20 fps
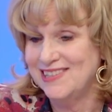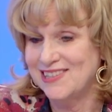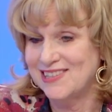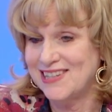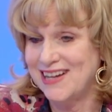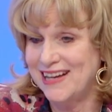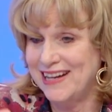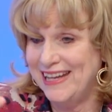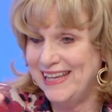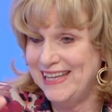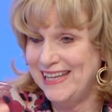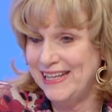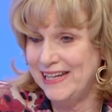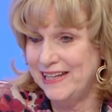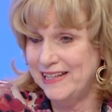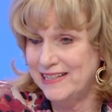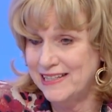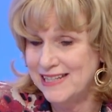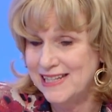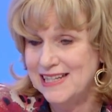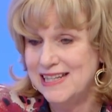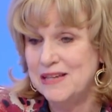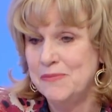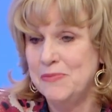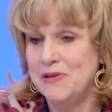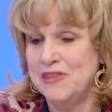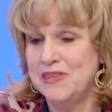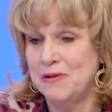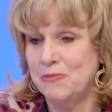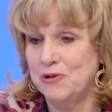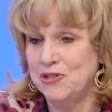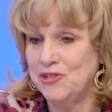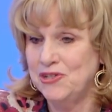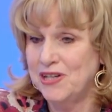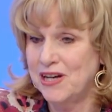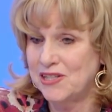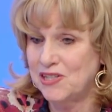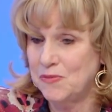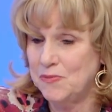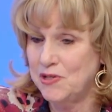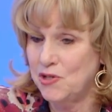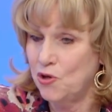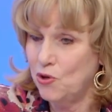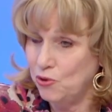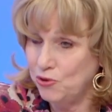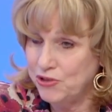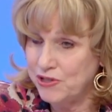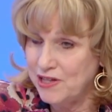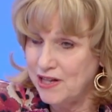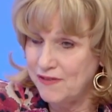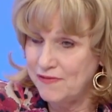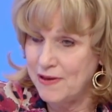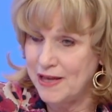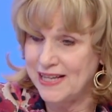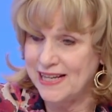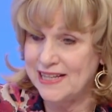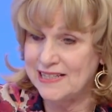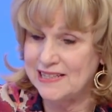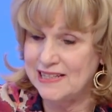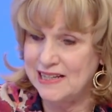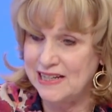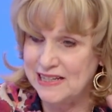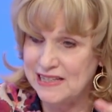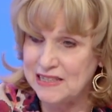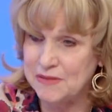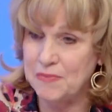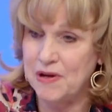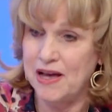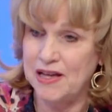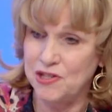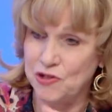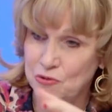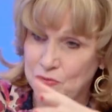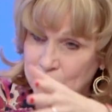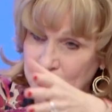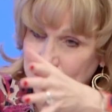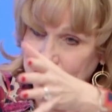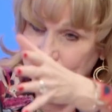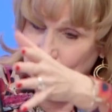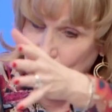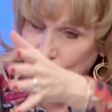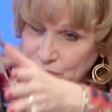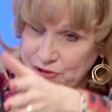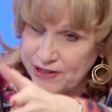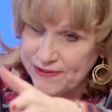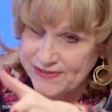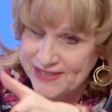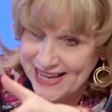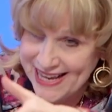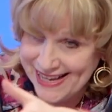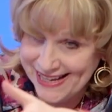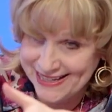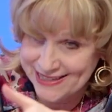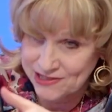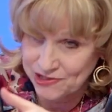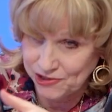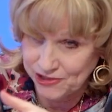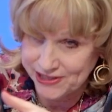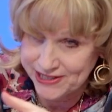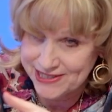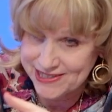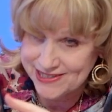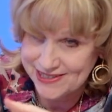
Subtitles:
Just kind of hid it. But then when you got to be old enough, I guess in his mind, you were probably old enough to handle it.